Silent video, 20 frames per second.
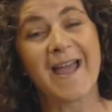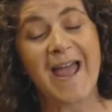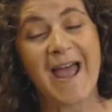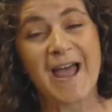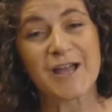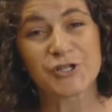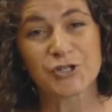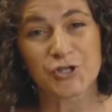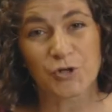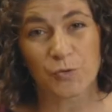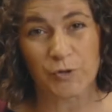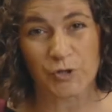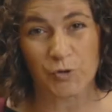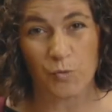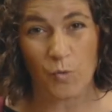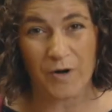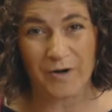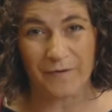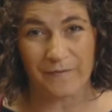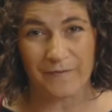Esther was
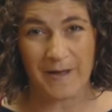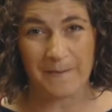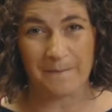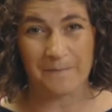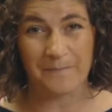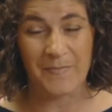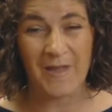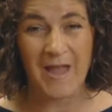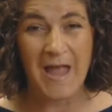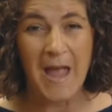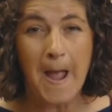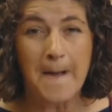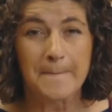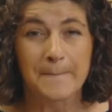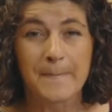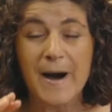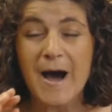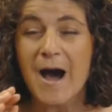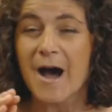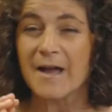one of them.
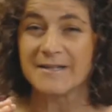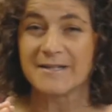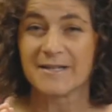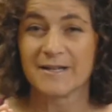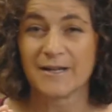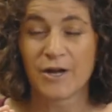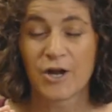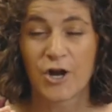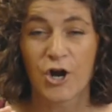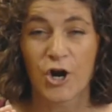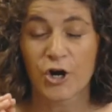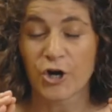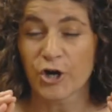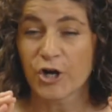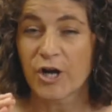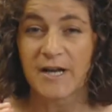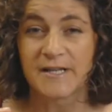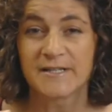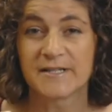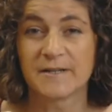But her
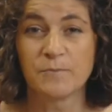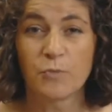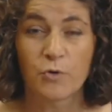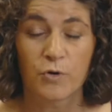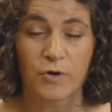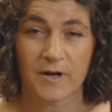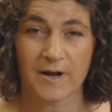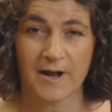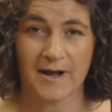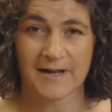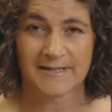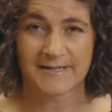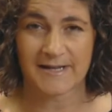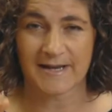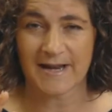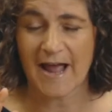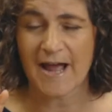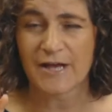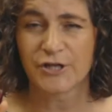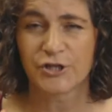cousin Mordecai
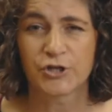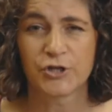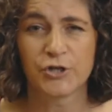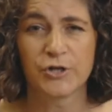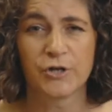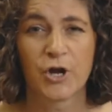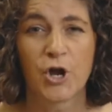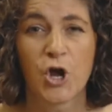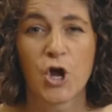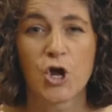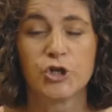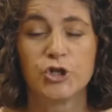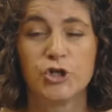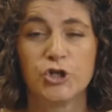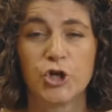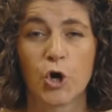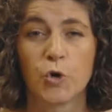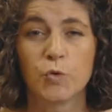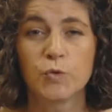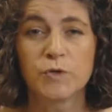said, Esther,
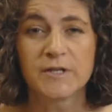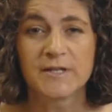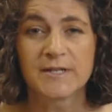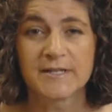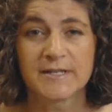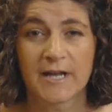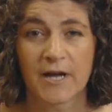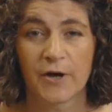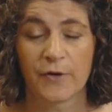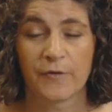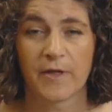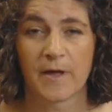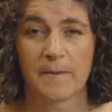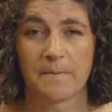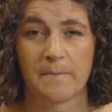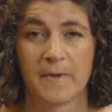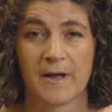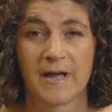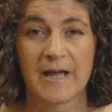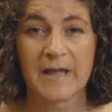don't tell
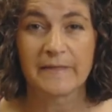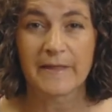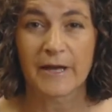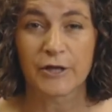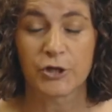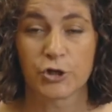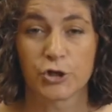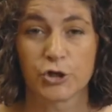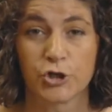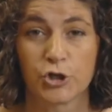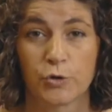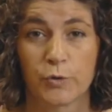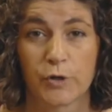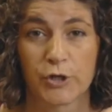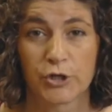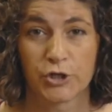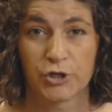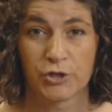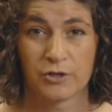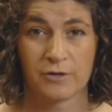them that you're
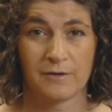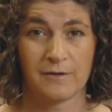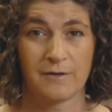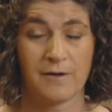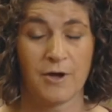Jewish.